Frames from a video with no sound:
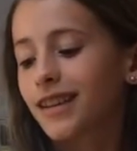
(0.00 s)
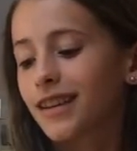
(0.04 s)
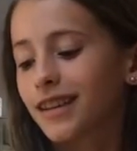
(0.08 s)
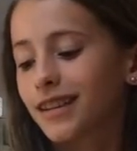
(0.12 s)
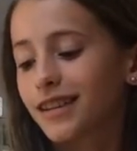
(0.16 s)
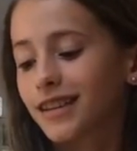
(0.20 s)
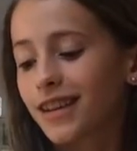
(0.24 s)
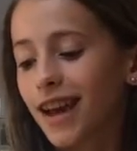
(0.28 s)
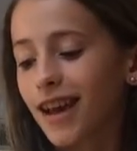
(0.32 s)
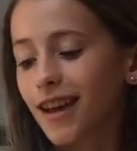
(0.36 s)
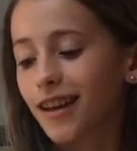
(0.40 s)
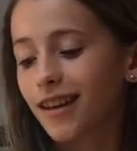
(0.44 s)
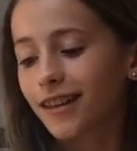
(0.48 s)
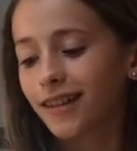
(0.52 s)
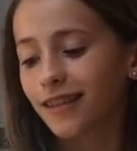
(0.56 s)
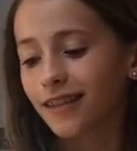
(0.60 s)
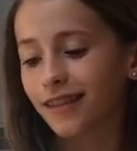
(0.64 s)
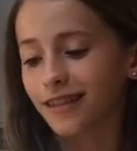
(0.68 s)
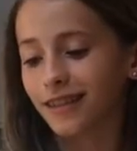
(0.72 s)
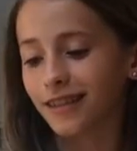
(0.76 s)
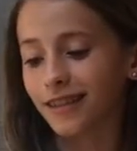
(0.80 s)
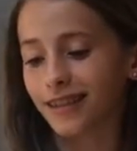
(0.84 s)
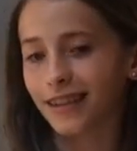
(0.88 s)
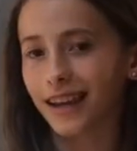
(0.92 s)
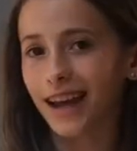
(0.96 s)
So
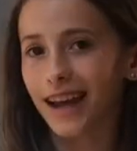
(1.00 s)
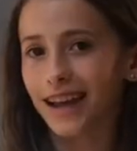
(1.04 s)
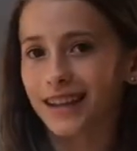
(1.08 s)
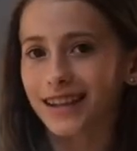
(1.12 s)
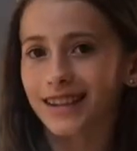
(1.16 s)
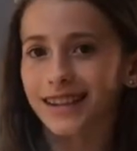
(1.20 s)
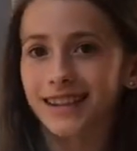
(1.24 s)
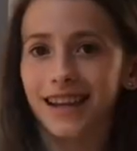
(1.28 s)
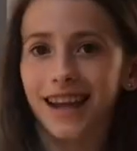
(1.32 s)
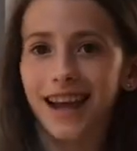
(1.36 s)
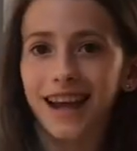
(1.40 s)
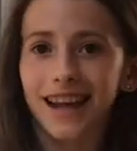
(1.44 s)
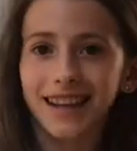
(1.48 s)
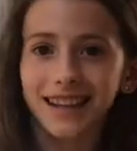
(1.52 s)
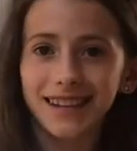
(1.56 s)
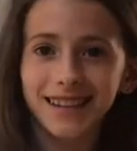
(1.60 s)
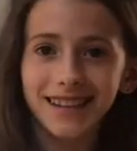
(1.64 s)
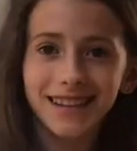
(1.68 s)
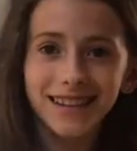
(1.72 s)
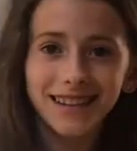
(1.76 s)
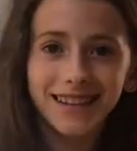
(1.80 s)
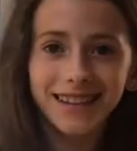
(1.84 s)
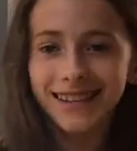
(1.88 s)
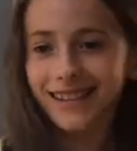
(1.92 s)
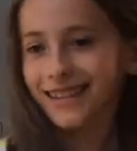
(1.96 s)
let's get
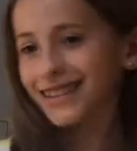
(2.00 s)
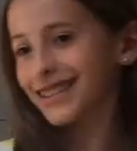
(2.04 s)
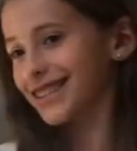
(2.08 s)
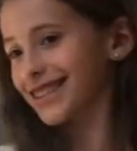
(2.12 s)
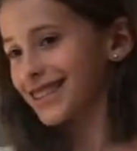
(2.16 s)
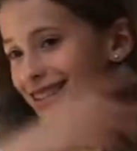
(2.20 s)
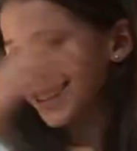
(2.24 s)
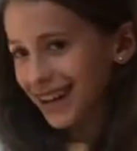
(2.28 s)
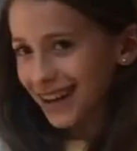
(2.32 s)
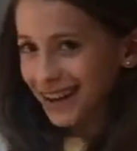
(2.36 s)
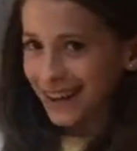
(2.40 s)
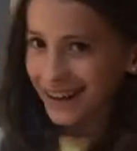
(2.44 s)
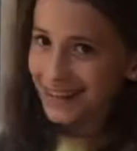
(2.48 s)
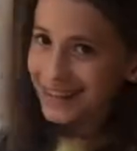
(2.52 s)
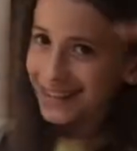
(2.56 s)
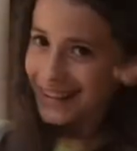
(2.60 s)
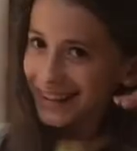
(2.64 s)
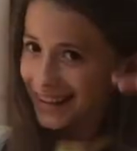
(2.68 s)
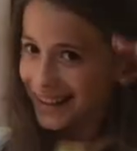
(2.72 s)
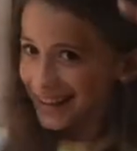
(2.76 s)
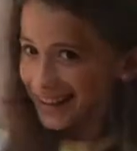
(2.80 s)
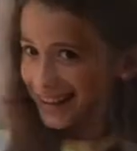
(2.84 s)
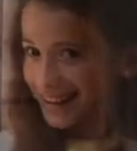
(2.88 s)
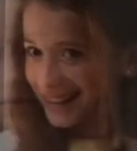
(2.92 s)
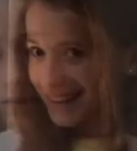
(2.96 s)

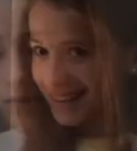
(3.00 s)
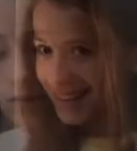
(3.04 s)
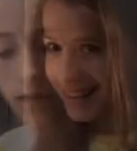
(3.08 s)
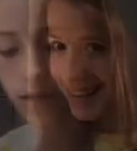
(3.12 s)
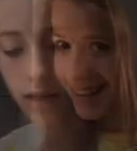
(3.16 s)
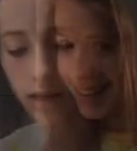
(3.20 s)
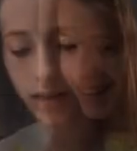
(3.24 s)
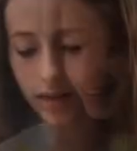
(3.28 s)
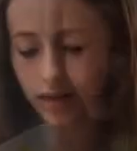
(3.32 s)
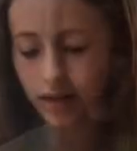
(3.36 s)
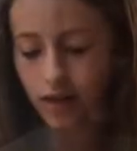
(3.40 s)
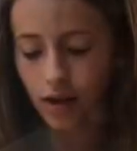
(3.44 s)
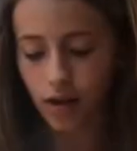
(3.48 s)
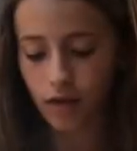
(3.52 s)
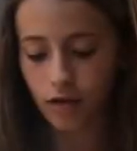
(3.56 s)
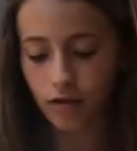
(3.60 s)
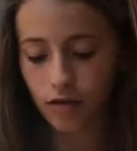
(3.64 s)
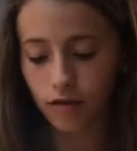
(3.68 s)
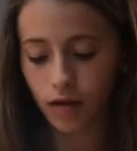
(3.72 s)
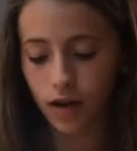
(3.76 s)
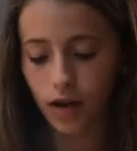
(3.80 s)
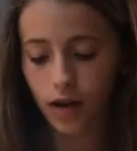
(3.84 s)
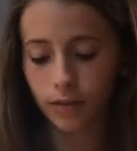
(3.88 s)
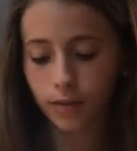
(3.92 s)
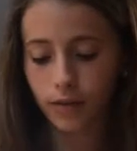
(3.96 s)
started. So
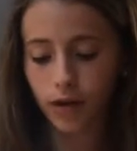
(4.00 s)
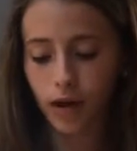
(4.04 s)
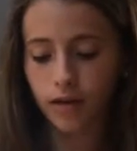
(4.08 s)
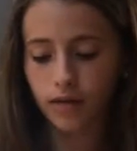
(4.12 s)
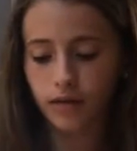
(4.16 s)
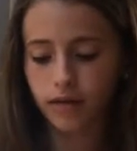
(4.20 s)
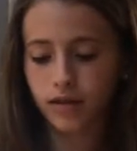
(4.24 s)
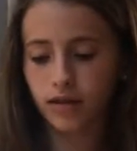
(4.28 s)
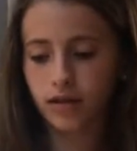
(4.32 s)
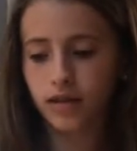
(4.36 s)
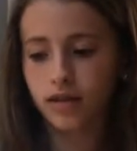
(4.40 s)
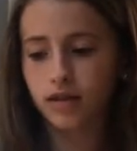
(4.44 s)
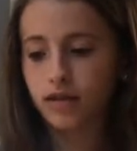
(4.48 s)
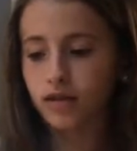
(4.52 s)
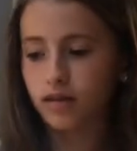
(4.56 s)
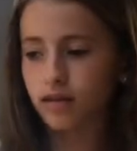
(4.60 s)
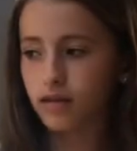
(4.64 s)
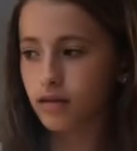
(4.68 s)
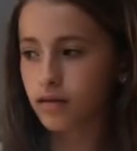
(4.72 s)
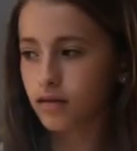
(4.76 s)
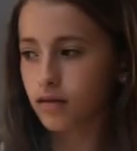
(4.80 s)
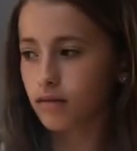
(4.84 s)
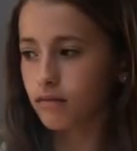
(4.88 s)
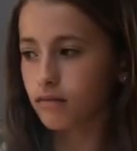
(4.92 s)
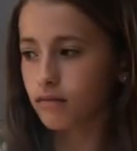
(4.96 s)
I'm going to,
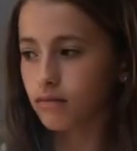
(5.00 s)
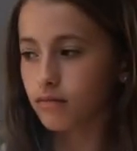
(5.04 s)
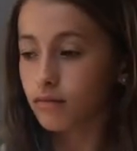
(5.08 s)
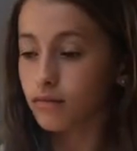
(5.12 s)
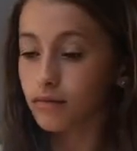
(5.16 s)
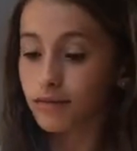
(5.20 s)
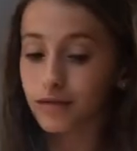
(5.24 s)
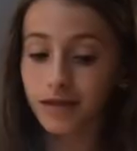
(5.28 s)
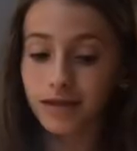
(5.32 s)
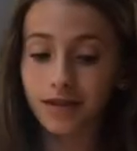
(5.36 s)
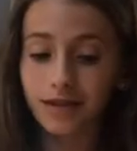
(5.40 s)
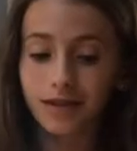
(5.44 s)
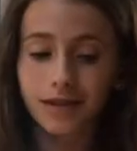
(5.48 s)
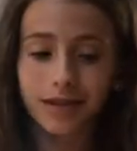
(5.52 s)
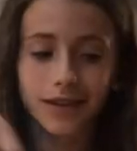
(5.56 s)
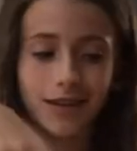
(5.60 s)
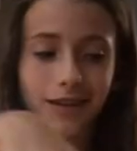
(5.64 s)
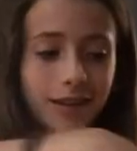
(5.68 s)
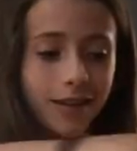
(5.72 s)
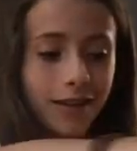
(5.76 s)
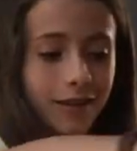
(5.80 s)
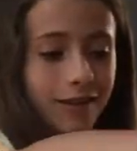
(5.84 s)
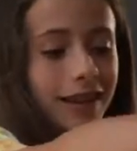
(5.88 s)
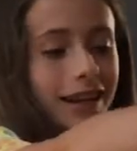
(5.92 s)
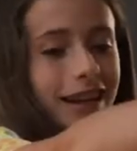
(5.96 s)

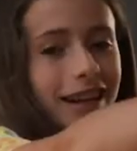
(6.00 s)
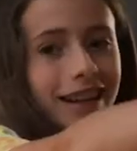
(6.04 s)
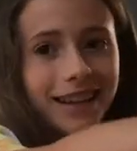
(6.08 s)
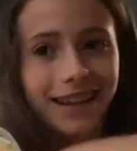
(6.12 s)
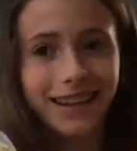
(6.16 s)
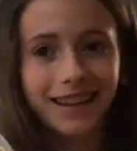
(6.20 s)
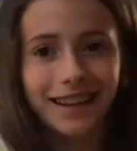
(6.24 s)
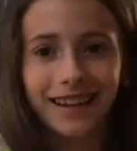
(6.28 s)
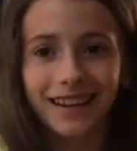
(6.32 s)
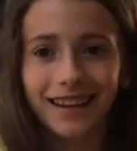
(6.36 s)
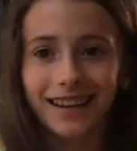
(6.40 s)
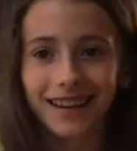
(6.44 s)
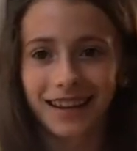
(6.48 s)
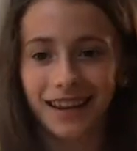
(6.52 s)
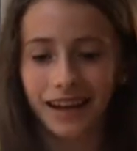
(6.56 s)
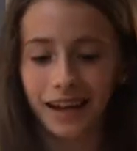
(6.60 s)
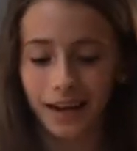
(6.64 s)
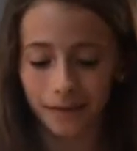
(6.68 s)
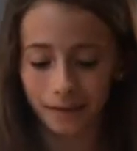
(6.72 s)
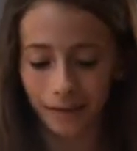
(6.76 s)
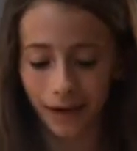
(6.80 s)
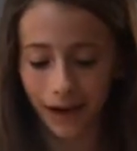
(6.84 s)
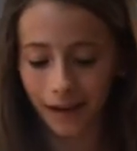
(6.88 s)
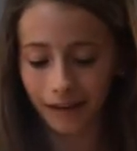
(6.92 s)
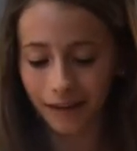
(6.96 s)
sorry, that came
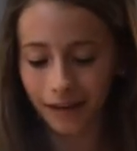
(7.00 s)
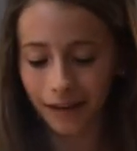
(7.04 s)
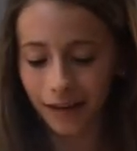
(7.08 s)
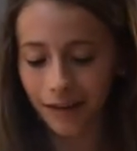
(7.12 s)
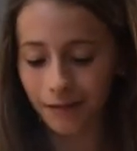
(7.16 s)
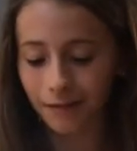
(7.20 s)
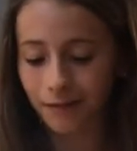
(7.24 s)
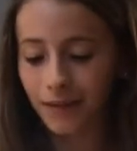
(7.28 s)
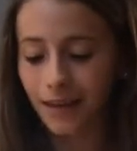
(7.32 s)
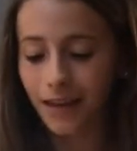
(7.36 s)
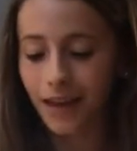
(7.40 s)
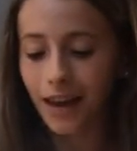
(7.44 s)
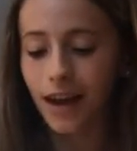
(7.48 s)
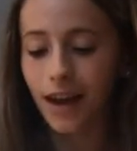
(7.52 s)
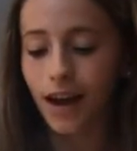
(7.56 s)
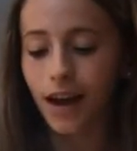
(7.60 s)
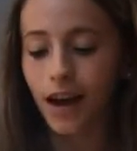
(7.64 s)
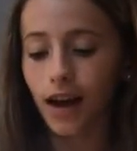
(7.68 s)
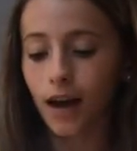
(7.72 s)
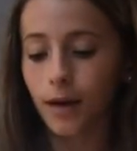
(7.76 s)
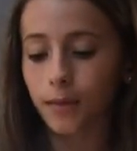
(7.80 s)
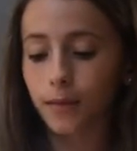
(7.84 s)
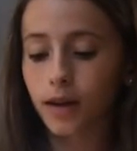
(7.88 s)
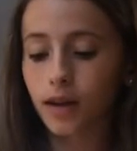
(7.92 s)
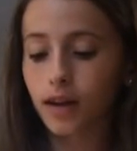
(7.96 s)
out. I'm
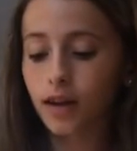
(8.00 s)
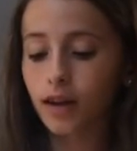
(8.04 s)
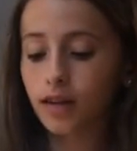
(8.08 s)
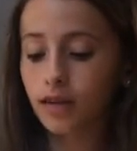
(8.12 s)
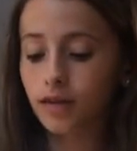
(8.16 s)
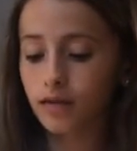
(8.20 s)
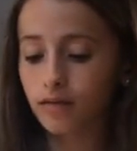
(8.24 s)
gonna,